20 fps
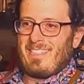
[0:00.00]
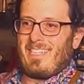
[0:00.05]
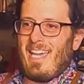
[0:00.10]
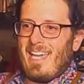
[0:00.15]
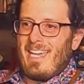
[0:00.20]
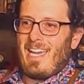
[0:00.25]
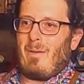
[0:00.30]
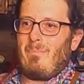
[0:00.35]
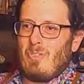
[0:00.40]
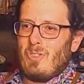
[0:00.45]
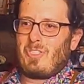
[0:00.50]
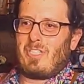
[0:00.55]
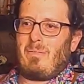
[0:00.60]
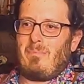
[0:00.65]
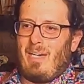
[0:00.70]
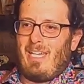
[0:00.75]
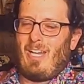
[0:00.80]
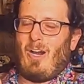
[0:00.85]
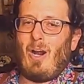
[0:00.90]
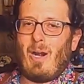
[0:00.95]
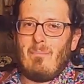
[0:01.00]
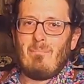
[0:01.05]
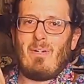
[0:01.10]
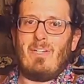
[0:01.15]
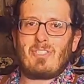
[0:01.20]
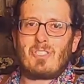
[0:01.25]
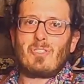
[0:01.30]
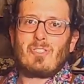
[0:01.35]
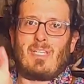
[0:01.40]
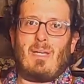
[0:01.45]
Okay, I'm using my arm
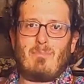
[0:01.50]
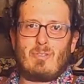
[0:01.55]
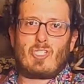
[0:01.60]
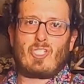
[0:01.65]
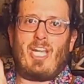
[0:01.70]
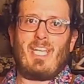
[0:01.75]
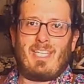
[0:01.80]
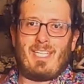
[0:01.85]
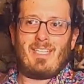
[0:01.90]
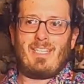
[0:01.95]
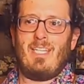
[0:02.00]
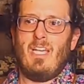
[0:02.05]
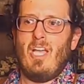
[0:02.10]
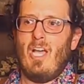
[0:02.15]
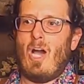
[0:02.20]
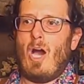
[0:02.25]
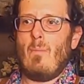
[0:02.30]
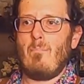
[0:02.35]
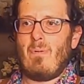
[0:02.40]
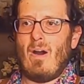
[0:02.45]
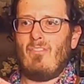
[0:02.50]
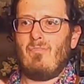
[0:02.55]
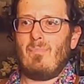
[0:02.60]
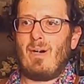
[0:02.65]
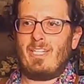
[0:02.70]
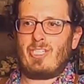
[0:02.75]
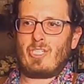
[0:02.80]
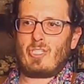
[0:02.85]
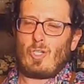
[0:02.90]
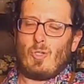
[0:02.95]
muscles. I'm shaking above
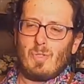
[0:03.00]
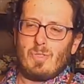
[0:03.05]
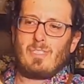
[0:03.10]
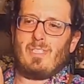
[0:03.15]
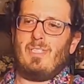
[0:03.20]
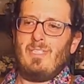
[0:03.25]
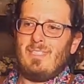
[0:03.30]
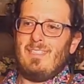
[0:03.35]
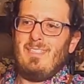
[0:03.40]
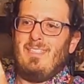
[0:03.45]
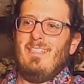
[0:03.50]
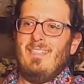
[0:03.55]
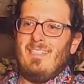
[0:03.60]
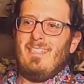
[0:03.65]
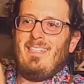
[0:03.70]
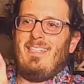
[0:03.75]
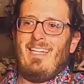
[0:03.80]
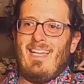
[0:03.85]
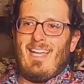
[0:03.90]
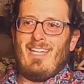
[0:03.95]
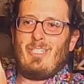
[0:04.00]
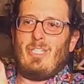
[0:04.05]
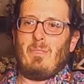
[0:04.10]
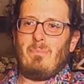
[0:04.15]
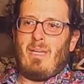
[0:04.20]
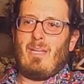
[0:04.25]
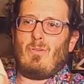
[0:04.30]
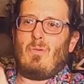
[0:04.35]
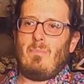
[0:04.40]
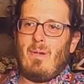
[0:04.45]
my shoulder. And you
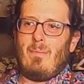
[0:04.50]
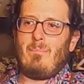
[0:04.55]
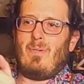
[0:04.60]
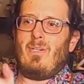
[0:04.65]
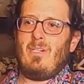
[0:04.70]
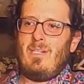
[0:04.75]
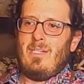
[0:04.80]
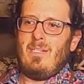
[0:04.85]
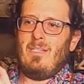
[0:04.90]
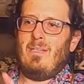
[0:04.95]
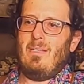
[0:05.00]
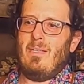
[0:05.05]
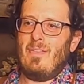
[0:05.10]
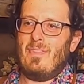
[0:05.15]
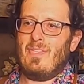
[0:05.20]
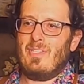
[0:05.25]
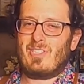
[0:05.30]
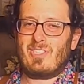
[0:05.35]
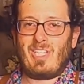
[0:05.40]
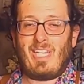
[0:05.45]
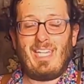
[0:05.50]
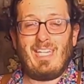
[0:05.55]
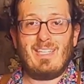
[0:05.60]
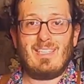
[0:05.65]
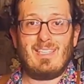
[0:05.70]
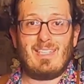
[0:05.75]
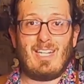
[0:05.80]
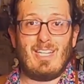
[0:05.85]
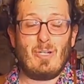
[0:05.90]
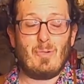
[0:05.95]
may remember the
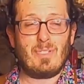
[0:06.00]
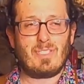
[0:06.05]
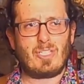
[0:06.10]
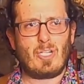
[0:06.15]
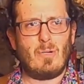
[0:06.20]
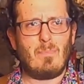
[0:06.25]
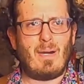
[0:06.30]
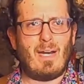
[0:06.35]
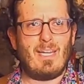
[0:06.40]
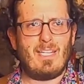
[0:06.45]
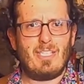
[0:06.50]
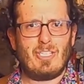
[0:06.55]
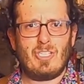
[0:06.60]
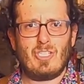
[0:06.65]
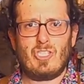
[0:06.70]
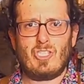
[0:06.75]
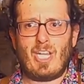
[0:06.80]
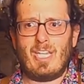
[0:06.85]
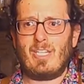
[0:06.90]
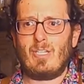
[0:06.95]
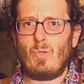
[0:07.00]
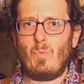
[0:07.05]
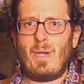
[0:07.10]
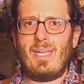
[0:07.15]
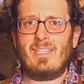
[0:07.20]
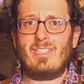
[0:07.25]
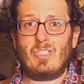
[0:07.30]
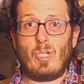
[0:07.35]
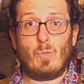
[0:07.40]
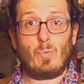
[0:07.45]
saying that I always go by, shake it
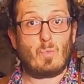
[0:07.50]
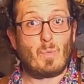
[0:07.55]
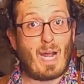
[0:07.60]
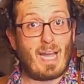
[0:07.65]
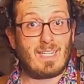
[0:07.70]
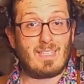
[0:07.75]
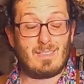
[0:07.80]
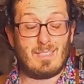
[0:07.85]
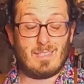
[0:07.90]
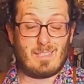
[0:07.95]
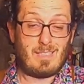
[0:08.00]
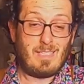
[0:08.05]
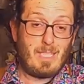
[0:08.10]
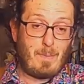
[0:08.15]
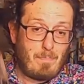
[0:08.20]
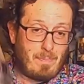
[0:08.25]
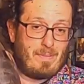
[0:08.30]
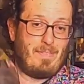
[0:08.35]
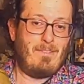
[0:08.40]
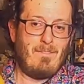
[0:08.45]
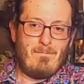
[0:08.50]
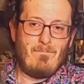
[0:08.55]
awake, don't rock it to sleep.